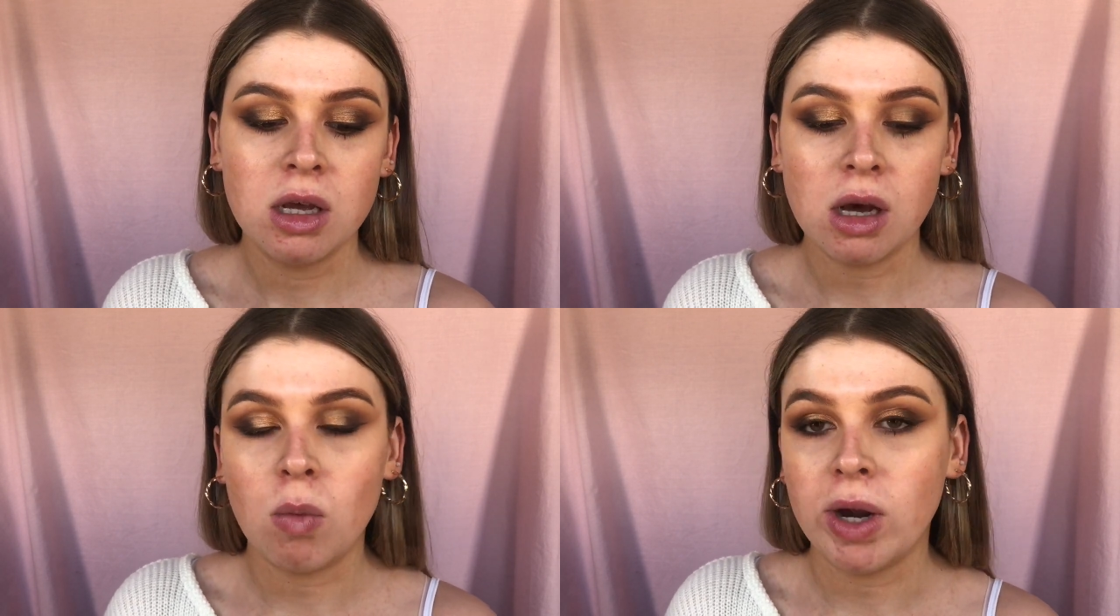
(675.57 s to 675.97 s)

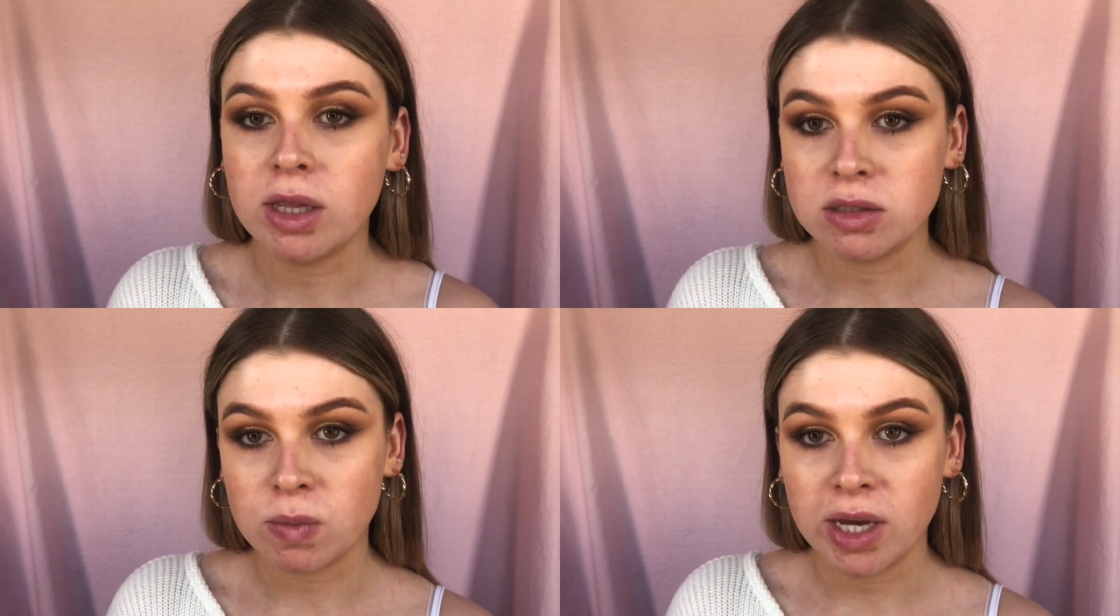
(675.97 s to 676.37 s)
a
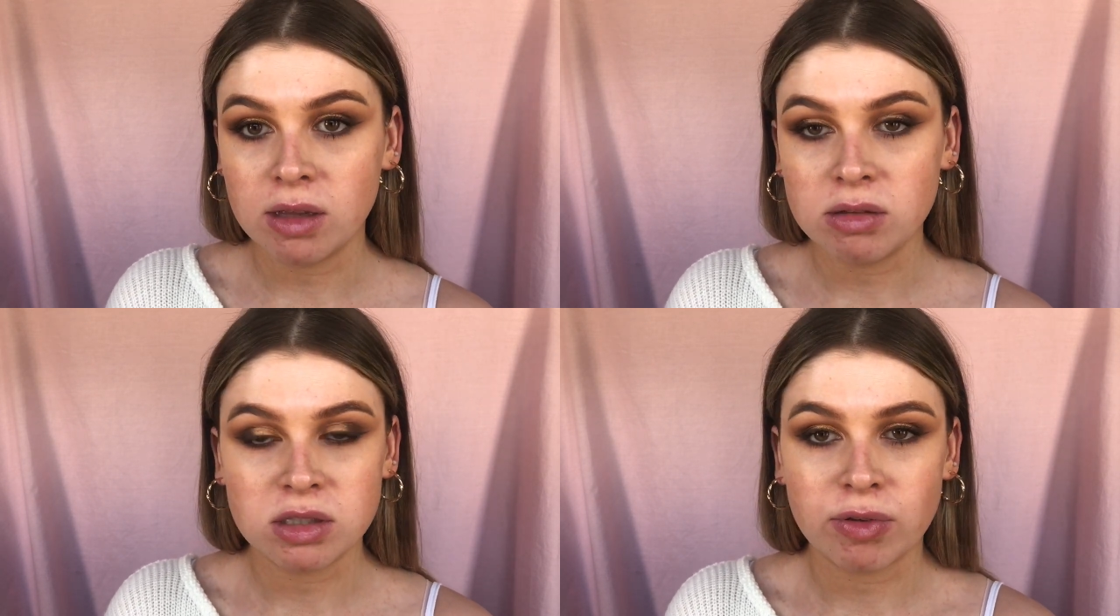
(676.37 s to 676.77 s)
while as
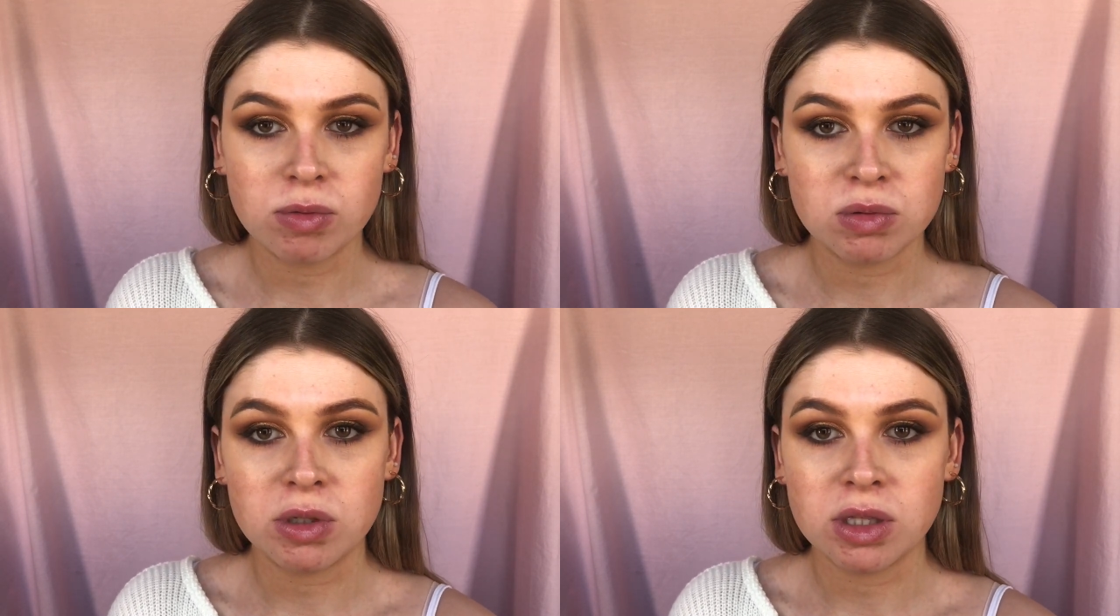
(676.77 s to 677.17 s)
well, because if I
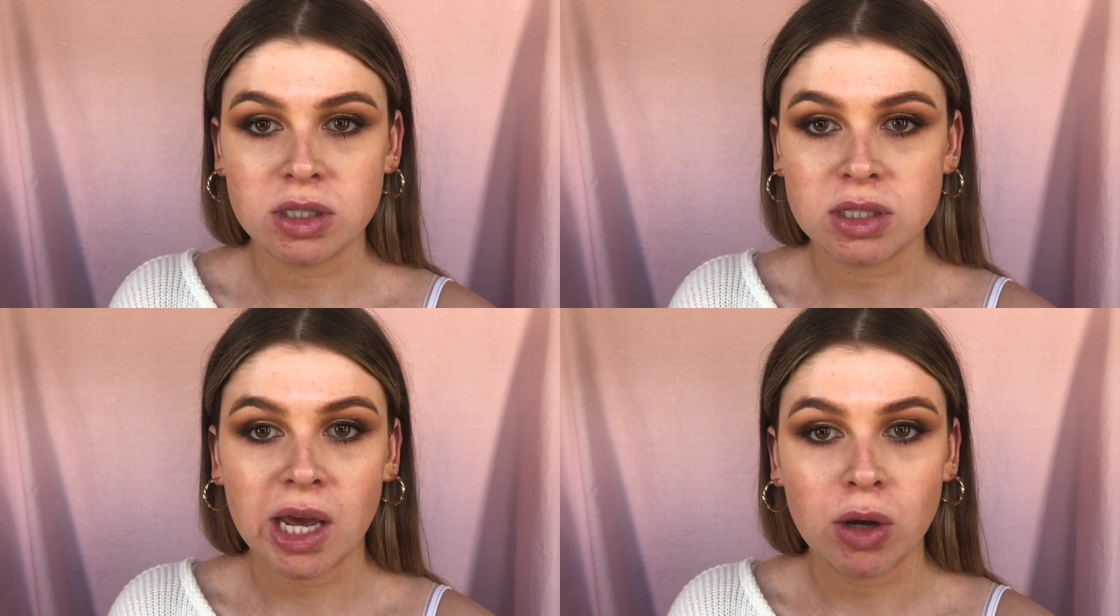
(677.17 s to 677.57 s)
was wearing
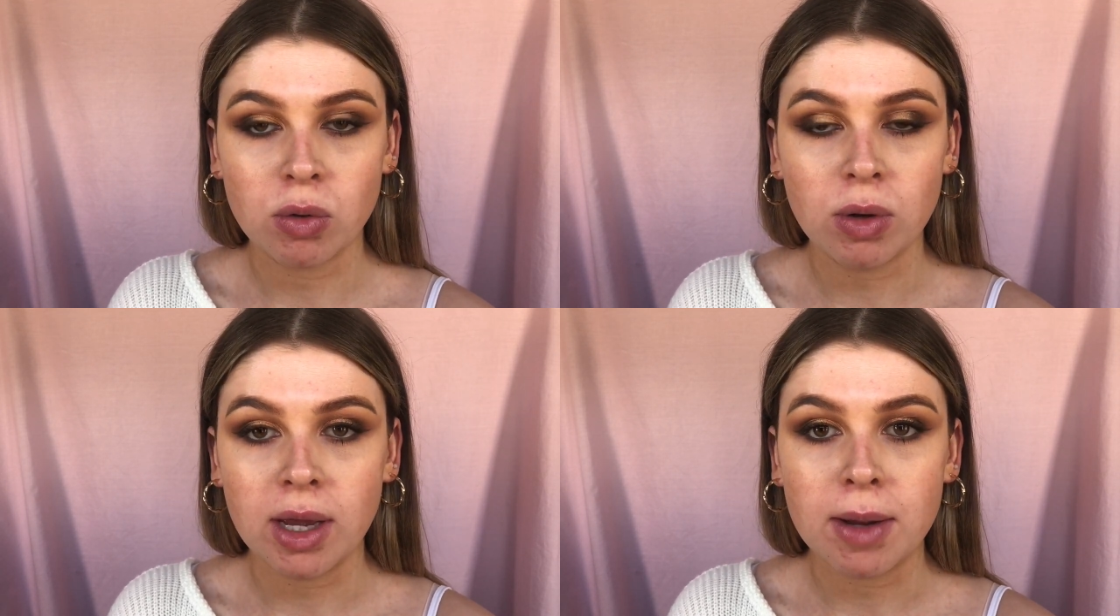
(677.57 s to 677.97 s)
this
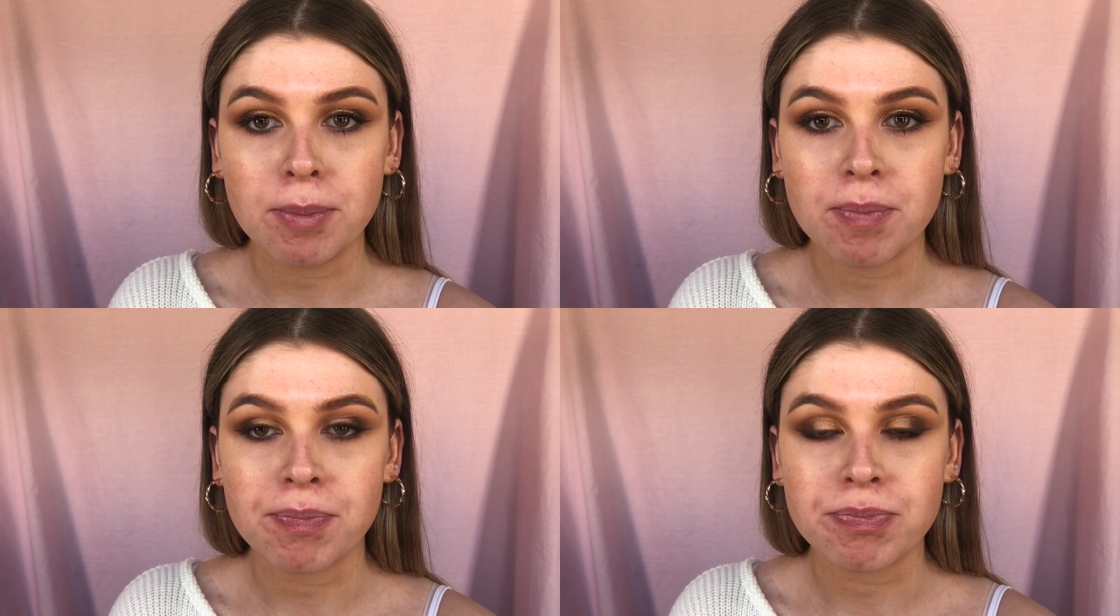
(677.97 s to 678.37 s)
out,
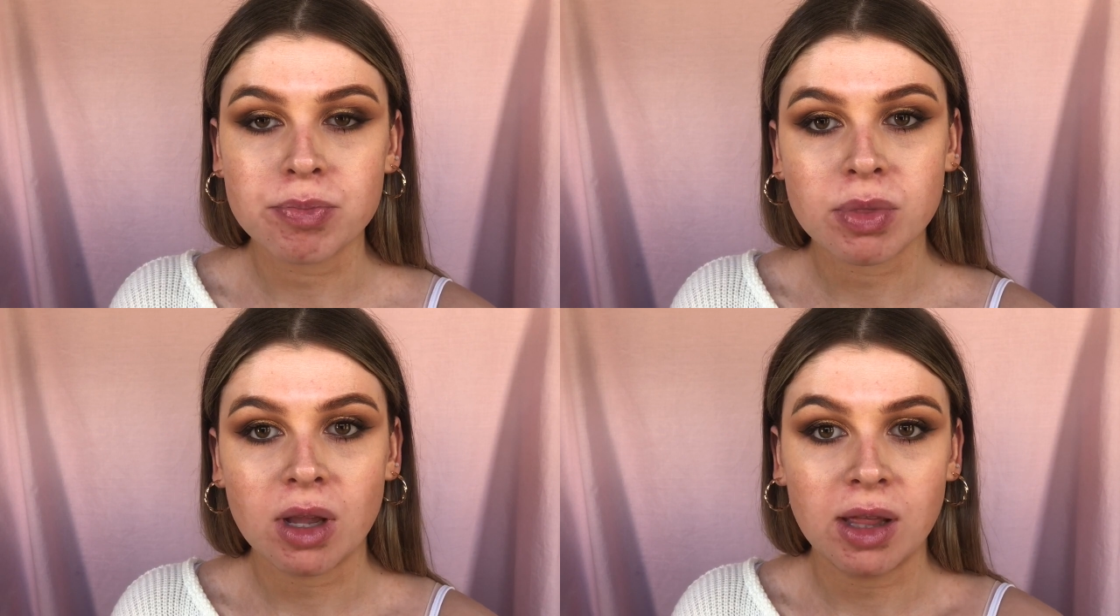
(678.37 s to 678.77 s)

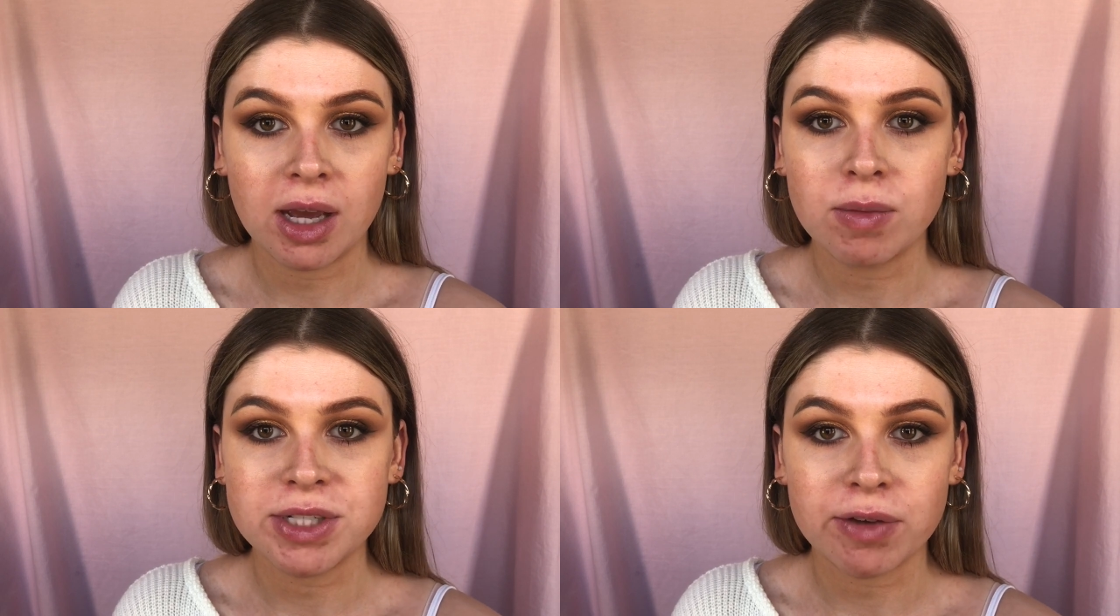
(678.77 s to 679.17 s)
like
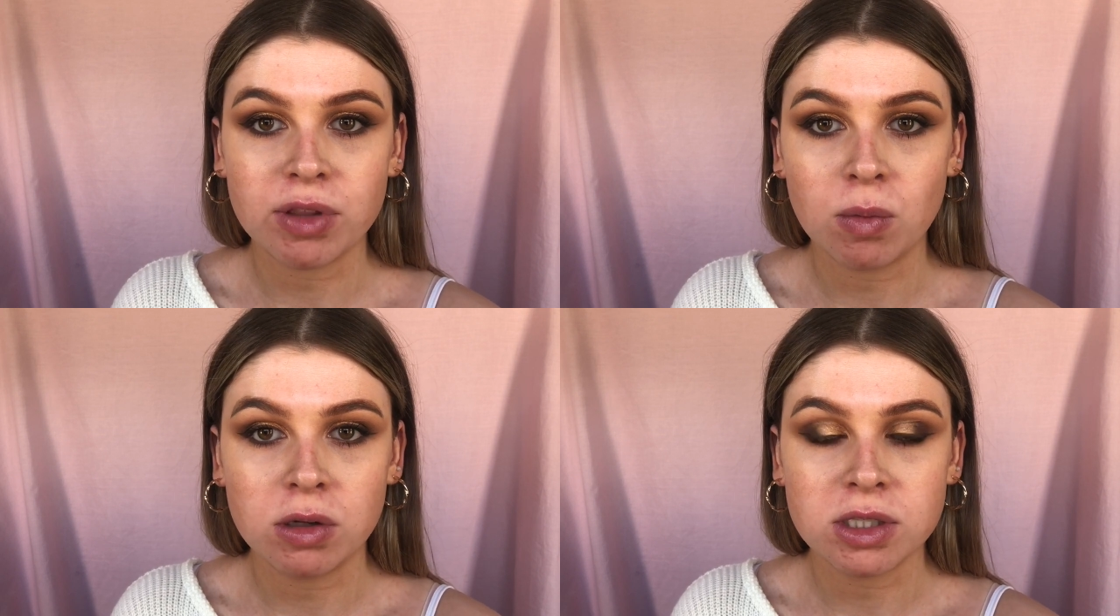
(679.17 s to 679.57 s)
I would
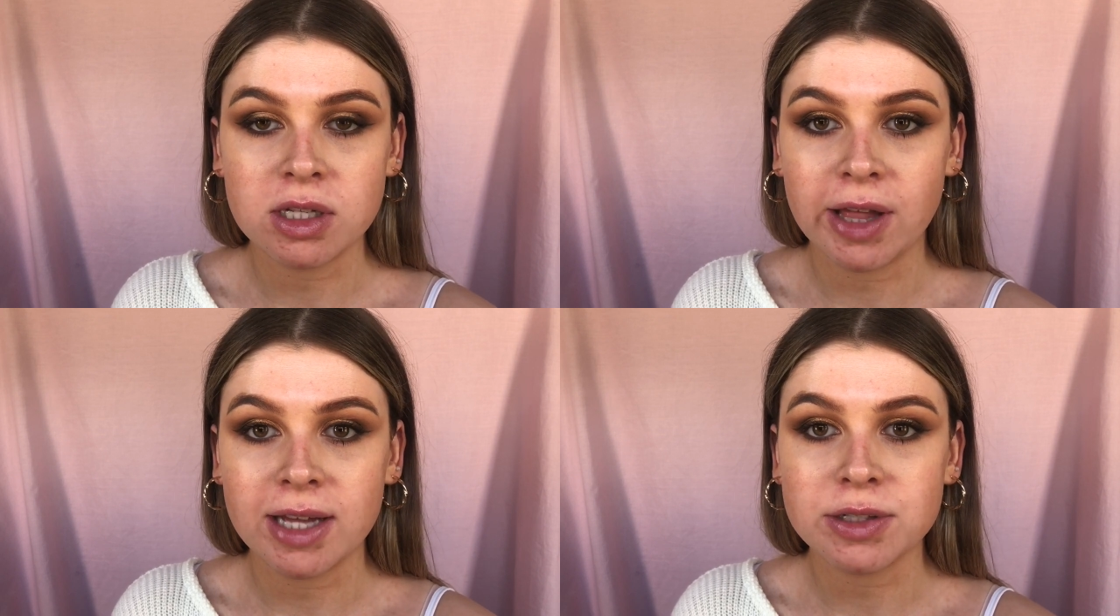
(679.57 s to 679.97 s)
definitely want it to
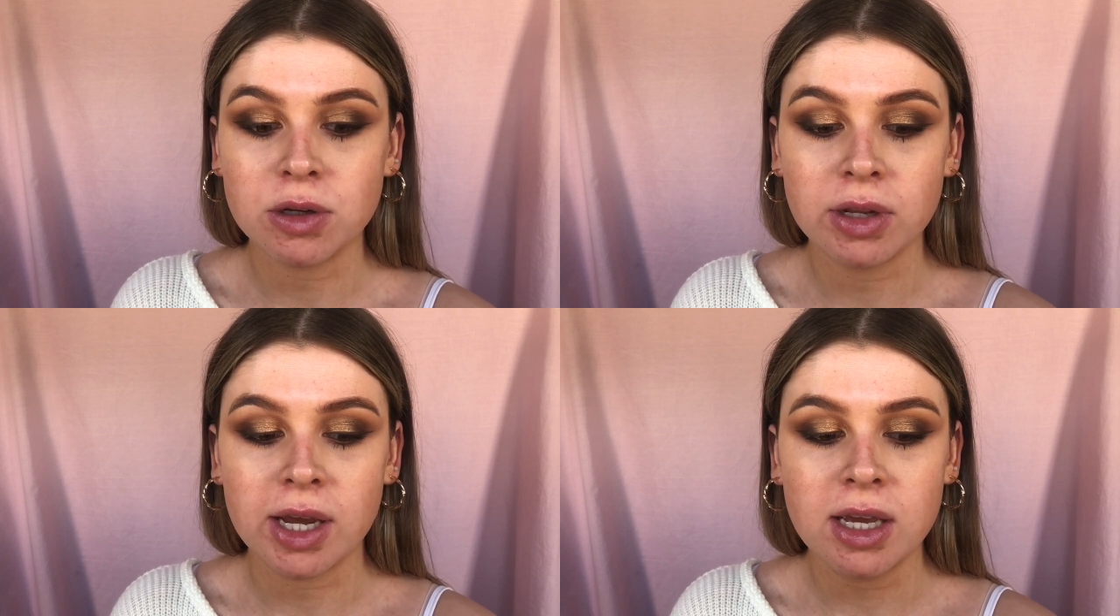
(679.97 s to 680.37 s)
last
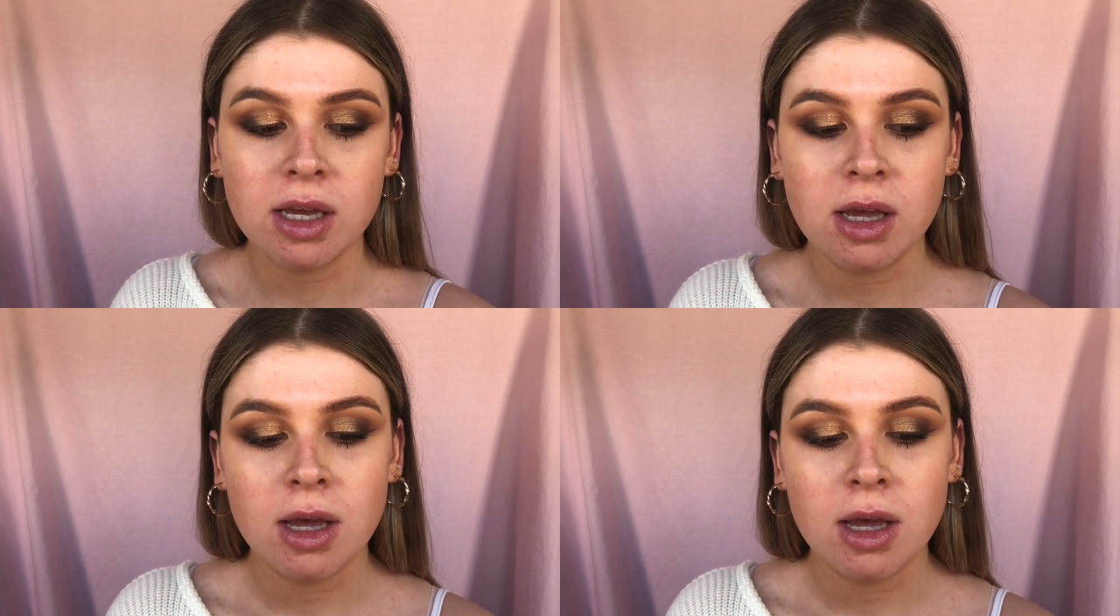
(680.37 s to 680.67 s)
all night,